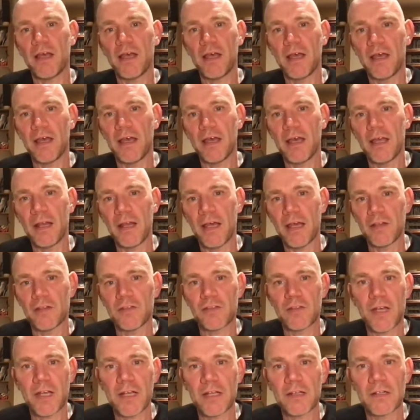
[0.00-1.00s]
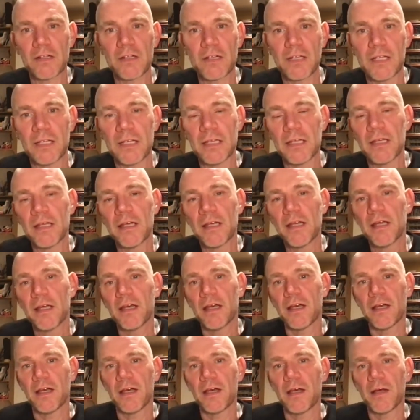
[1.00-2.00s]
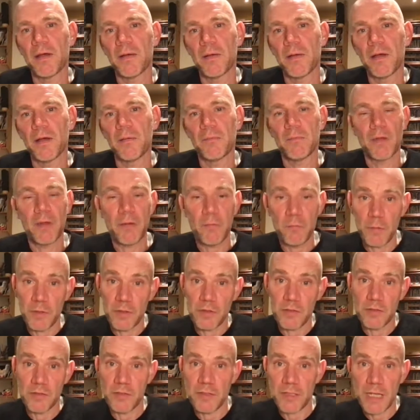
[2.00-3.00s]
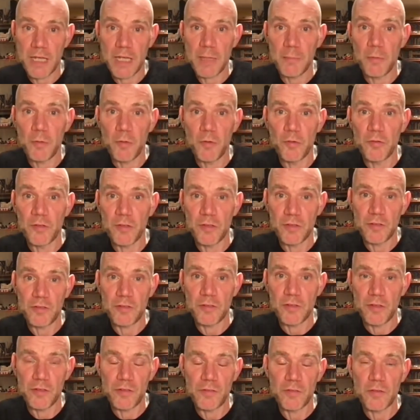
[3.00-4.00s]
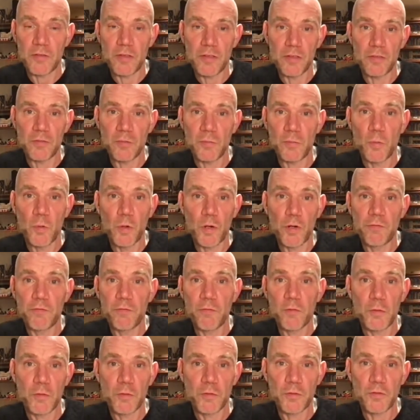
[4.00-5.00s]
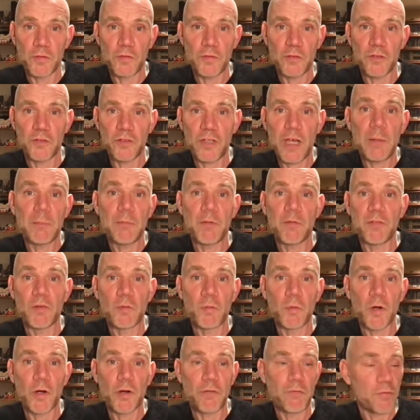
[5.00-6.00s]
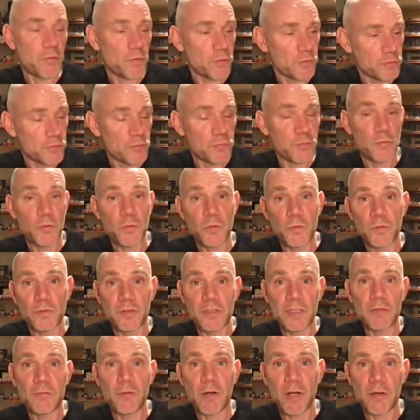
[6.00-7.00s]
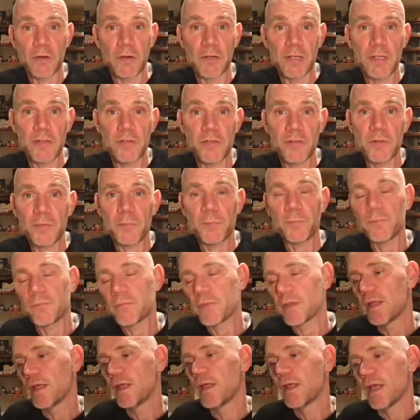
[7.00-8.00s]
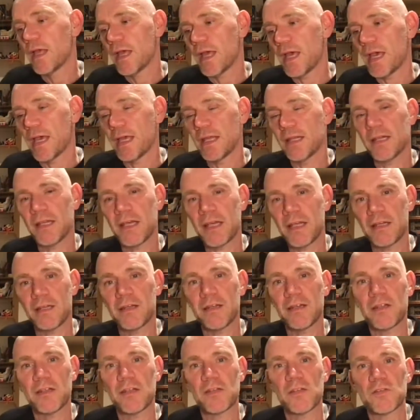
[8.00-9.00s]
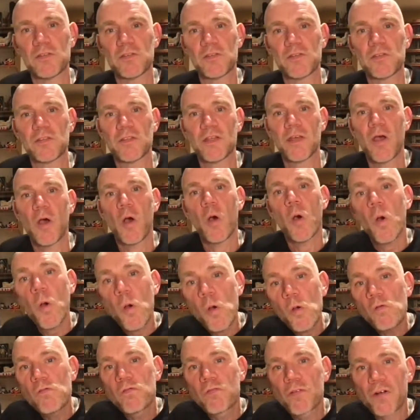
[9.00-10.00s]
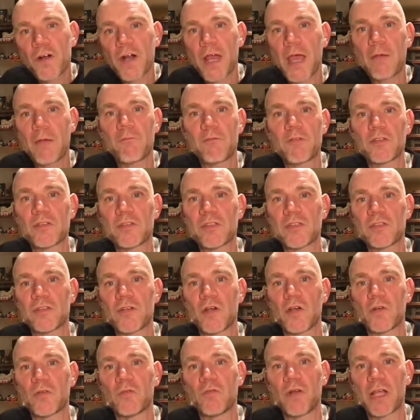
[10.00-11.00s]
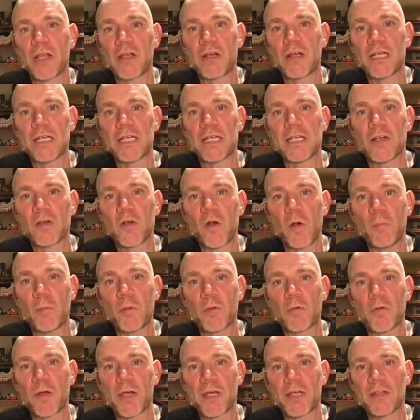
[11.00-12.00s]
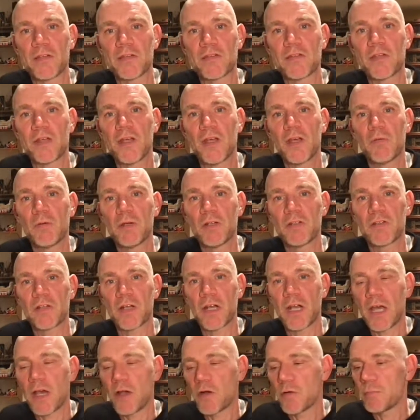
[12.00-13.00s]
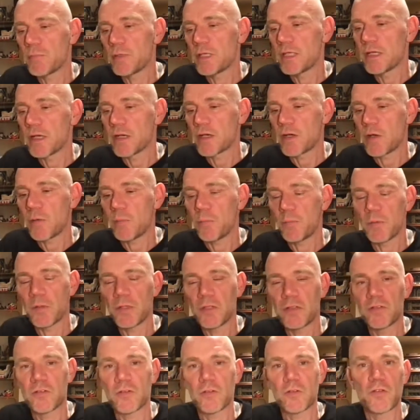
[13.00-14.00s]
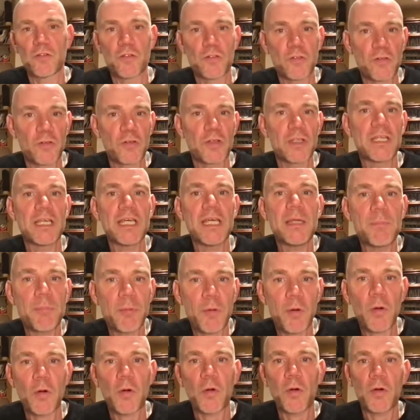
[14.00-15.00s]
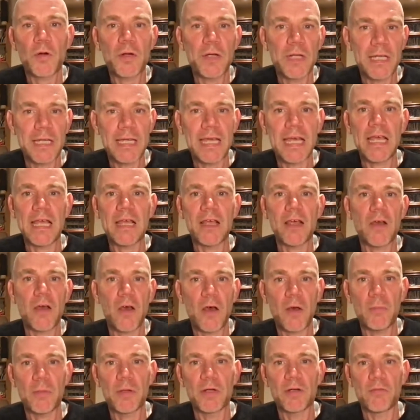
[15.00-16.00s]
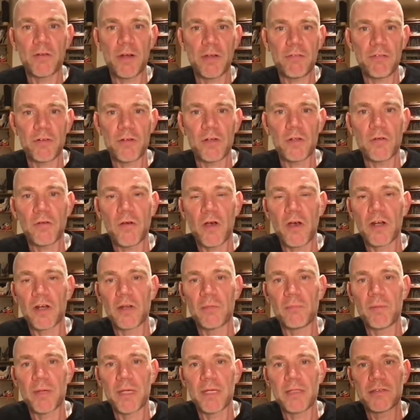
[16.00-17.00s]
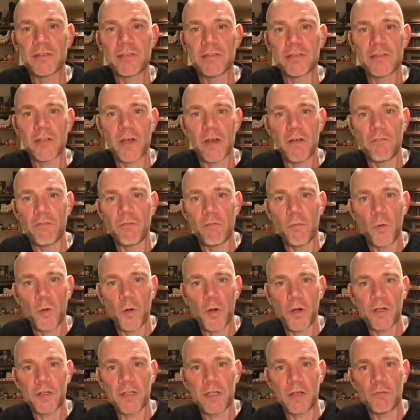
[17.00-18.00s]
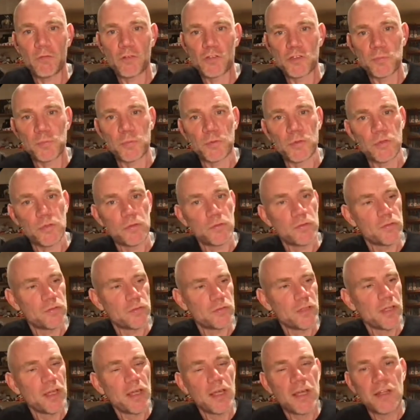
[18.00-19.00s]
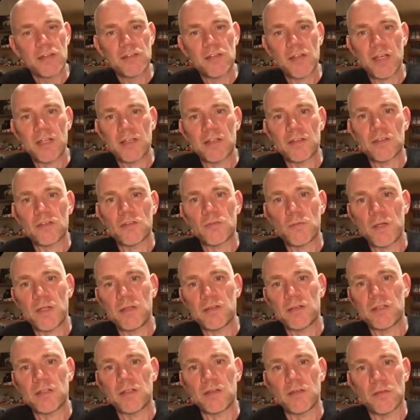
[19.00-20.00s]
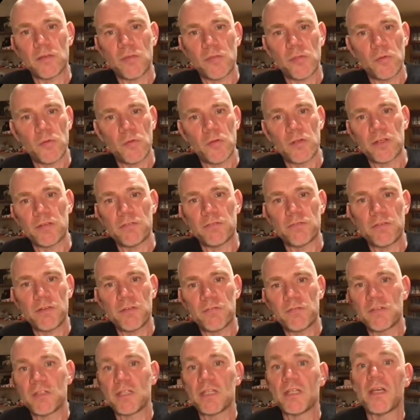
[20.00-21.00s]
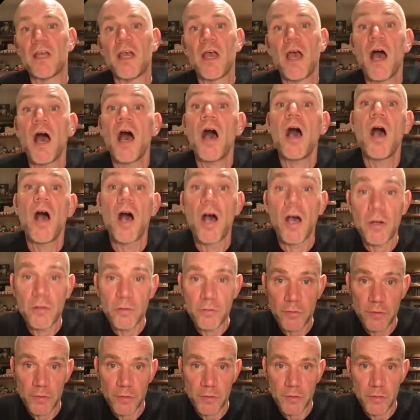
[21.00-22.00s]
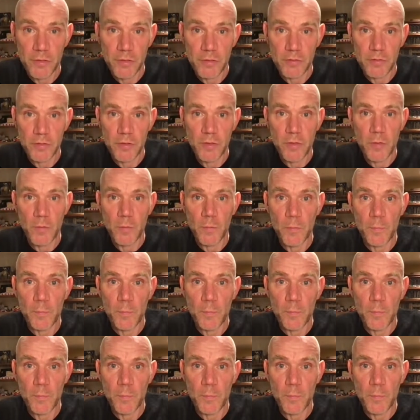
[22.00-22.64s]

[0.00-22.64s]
and secondly, which has enabled this workforce shape of the workforce through deregulation, and then this overemphasis on regulating copyrights, which allow media companies to keep earning income and revenue on the basis of work that was produced 10, 20, 30, 50, 100 years ago.